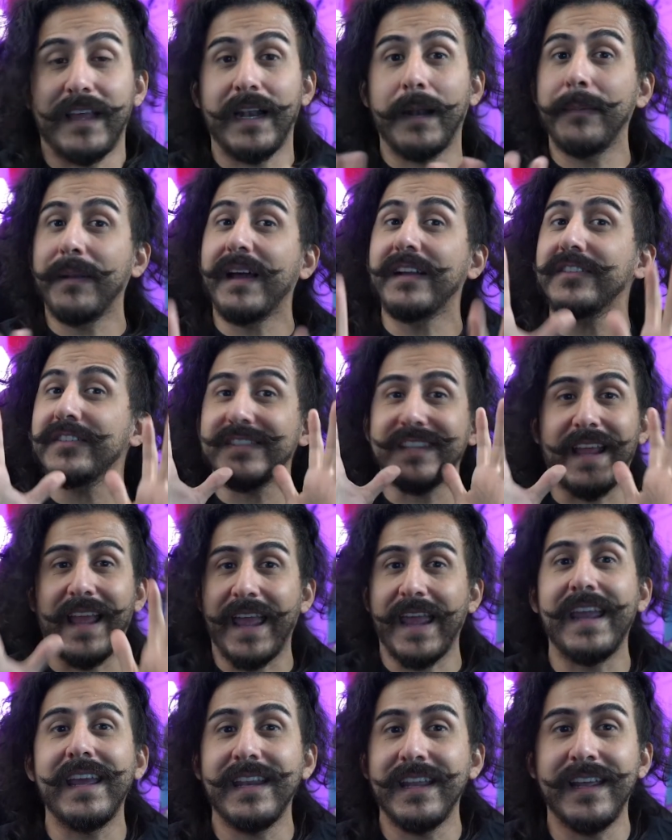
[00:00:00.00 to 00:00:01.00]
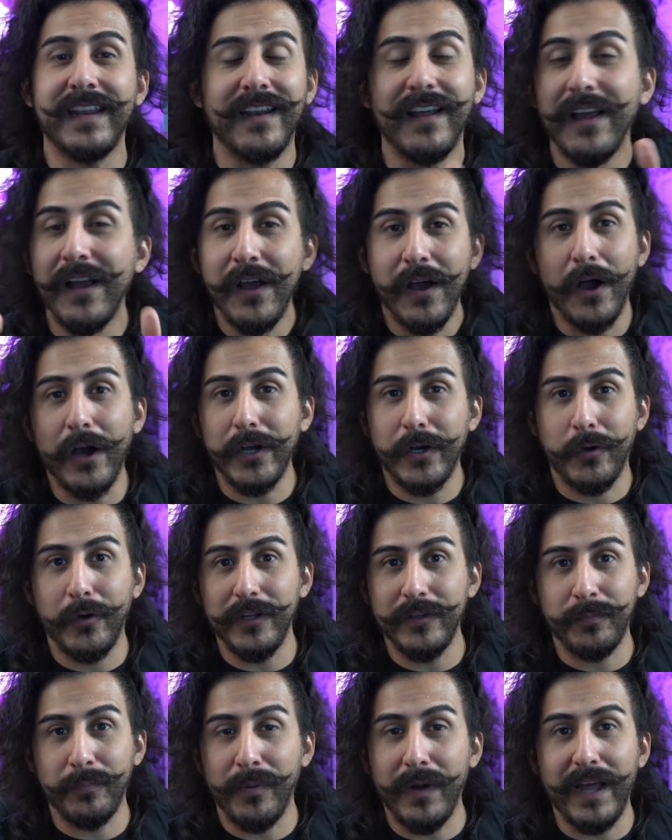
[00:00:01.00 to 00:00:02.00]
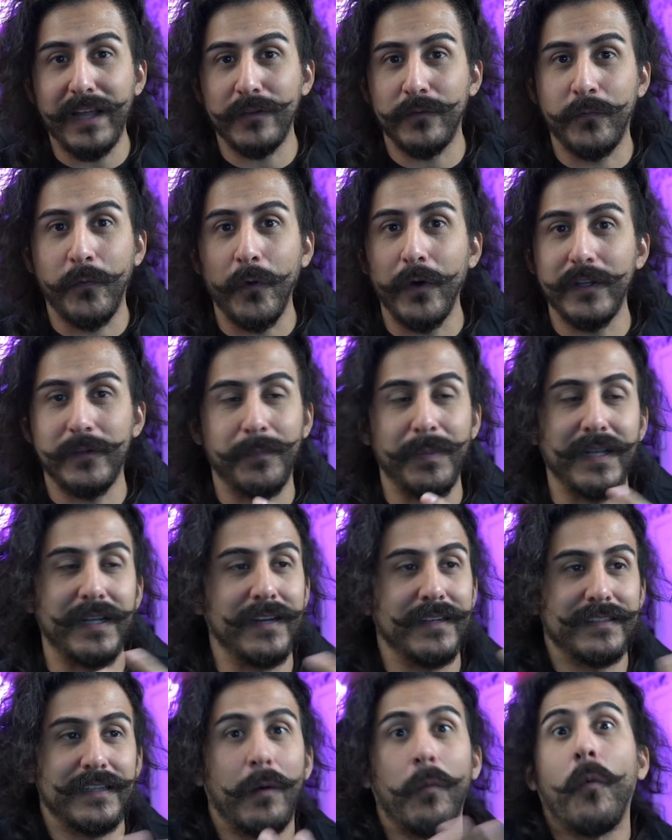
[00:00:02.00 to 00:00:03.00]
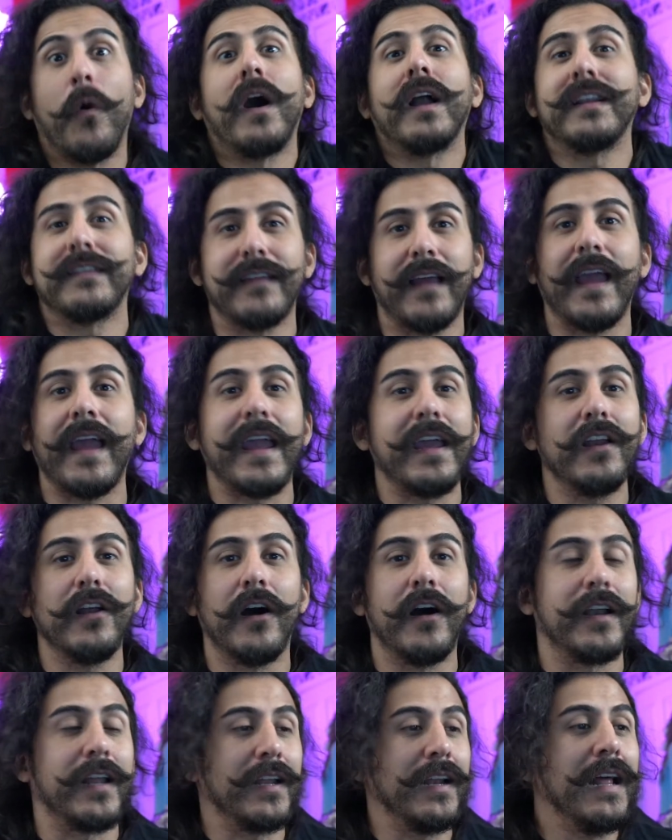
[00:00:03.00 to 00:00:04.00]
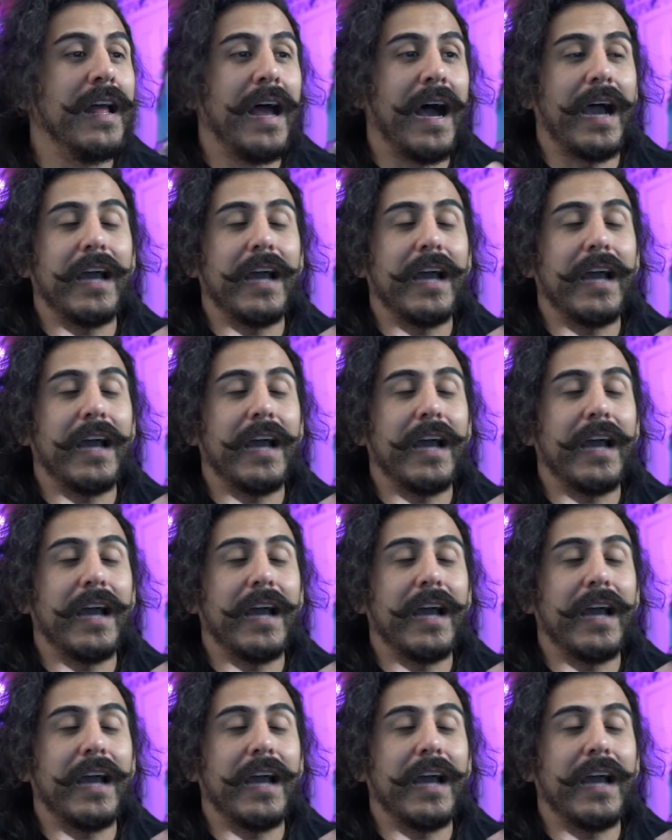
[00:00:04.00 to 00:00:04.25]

And I'm not just hating on Chris Pratt's voice because I want to hate on it.